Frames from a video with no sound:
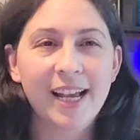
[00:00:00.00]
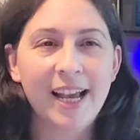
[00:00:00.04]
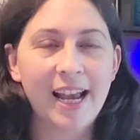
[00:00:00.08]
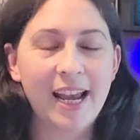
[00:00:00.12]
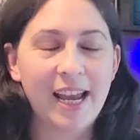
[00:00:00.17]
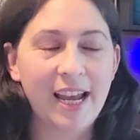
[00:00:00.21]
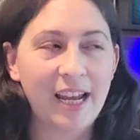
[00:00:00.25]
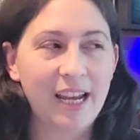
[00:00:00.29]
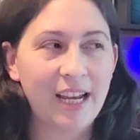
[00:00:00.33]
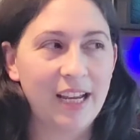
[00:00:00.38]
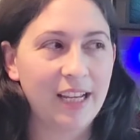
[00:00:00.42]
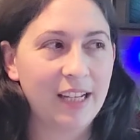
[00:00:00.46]

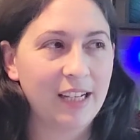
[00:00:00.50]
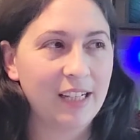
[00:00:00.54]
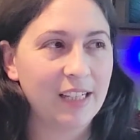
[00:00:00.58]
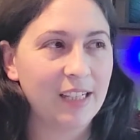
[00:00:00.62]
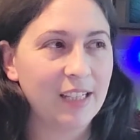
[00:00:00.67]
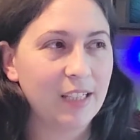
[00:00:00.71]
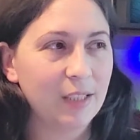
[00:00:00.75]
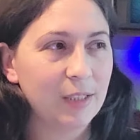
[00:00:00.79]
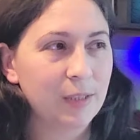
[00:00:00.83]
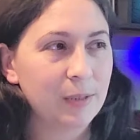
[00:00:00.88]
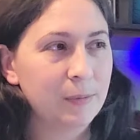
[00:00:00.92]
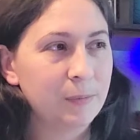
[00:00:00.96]
And
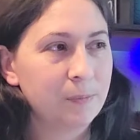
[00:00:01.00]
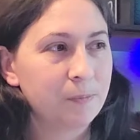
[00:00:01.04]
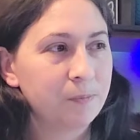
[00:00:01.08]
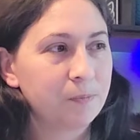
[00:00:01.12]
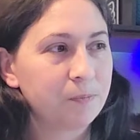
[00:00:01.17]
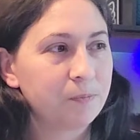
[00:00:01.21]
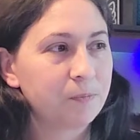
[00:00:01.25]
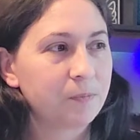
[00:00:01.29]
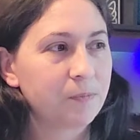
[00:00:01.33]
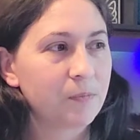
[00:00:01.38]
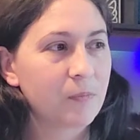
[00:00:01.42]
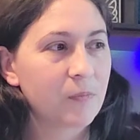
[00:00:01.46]

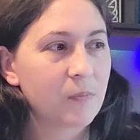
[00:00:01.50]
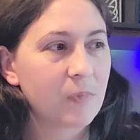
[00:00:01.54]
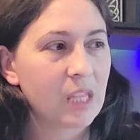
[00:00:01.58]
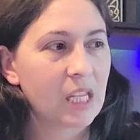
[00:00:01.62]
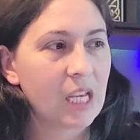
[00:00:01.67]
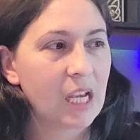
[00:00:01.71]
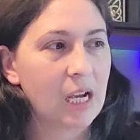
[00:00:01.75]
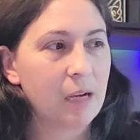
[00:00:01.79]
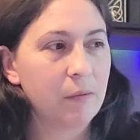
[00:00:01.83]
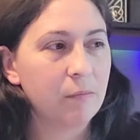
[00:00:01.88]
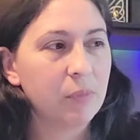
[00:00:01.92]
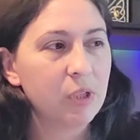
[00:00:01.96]

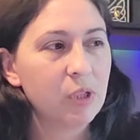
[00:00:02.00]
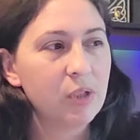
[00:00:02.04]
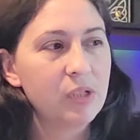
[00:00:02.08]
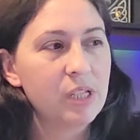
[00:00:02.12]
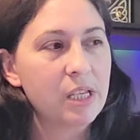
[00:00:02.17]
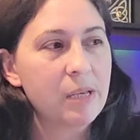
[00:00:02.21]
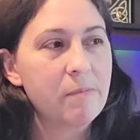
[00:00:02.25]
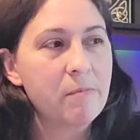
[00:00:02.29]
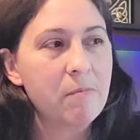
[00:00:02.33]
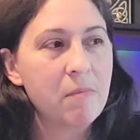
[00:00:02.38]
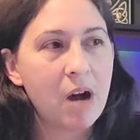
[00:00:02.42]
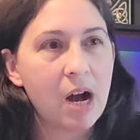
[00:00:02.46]
I'm
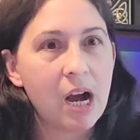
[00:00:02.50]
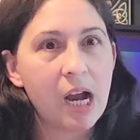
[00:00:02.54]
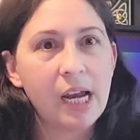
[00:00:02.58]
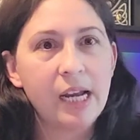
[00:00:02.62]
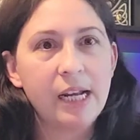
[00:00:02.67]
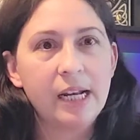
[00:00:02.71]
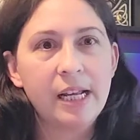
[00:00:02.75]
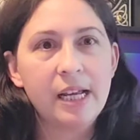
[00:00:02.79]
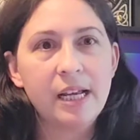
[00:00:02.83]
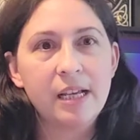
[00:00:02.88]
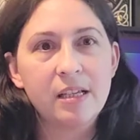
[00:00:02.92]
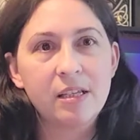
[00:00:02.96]
losing
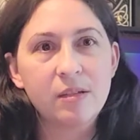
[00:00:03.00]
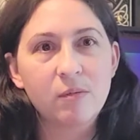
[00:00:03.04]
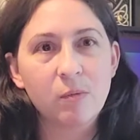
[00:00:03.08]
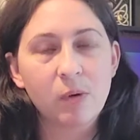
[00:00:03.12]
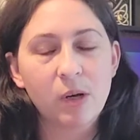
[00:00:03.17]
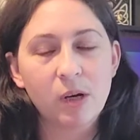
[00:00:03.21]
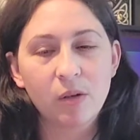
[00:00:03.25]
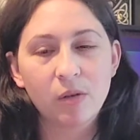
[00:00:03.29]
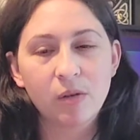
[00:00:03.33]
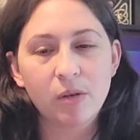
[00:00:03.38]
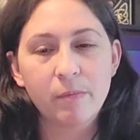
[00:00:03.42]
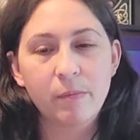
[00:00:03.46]
mine as
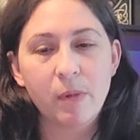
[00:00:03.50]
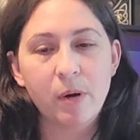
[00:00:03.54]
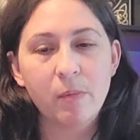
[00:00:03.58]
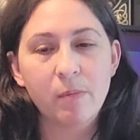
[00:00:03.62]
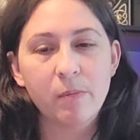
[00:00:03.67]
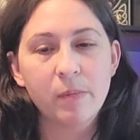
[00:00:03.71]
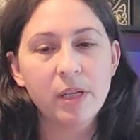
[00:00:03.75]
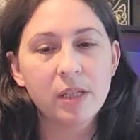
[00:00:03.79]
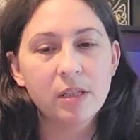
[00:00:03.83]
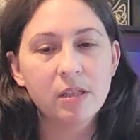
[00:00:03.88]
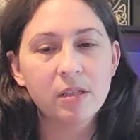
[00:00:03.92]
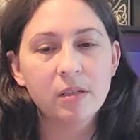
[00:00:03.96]
well. The
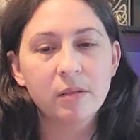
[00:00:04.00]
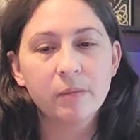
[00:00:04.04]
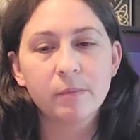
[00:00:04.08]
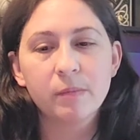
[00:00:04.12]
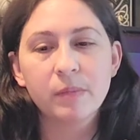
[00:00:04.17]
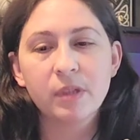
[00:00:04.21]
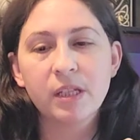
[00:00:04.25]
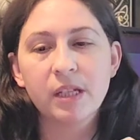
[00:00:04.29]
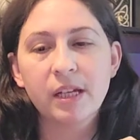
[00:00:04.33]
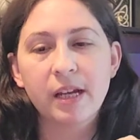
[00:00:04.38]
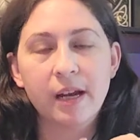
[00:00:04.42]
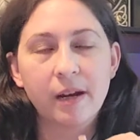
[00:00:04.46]

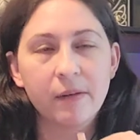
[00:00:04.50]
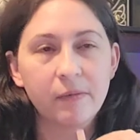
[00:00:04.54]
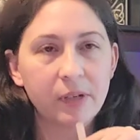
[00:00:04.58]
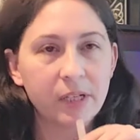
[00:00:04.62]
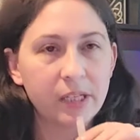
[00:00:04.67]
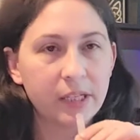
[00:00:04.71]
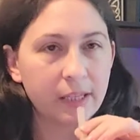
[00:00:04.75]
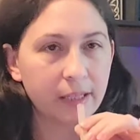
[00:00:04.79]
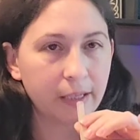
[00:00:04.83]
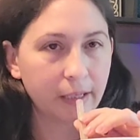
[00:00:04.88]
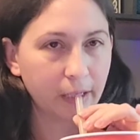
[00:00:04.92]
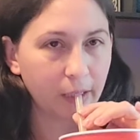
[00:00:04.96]
momentum, the
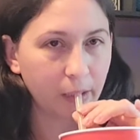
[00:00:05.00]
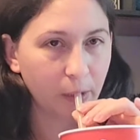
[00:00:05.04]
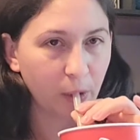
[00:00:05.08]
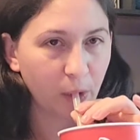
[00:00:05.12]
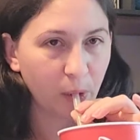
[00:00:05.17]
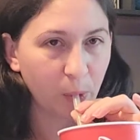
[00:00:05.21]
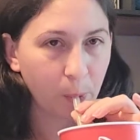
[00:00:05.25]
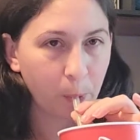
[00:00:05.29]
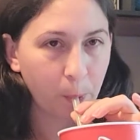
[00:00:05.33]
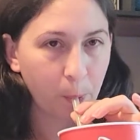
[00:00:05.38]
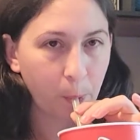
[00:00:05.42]
everything.